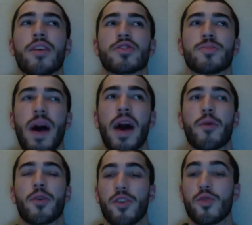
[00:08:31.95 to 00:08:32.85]
spot
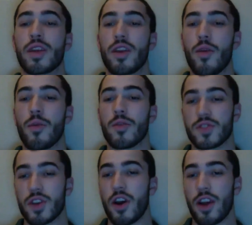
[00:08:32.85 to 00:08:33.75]
where you can almost
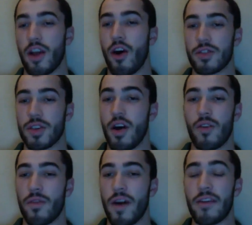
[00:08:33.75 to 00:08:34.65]
target all
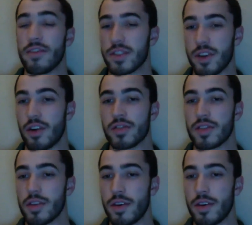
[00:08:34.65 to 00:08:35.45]
5 of the starters.